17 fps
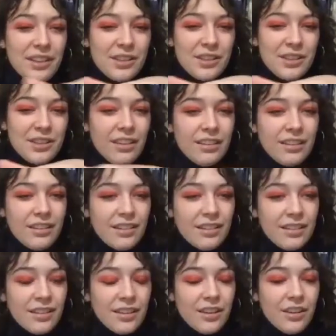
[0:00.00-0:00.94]
steady,
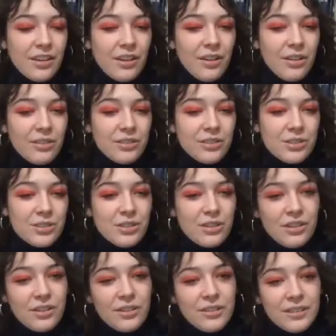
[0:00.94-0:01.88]
you know?
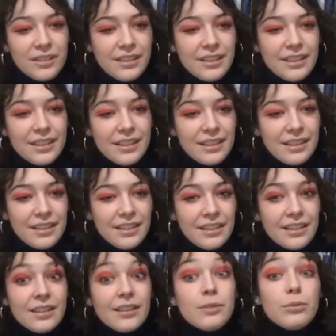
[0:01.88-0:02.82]
So
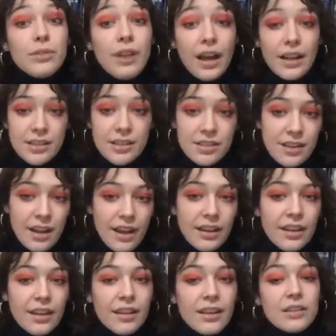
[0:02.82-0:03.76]
not
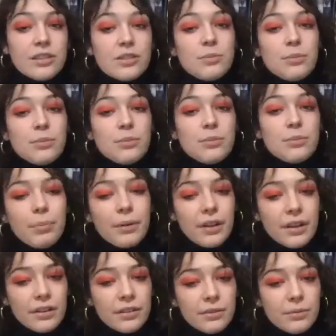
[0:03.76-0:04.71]
steady as in my
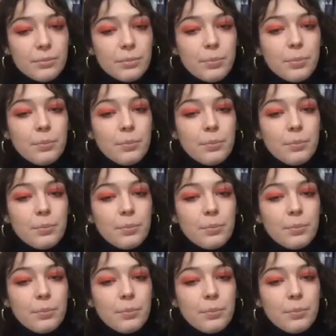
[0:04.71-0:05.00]
career, but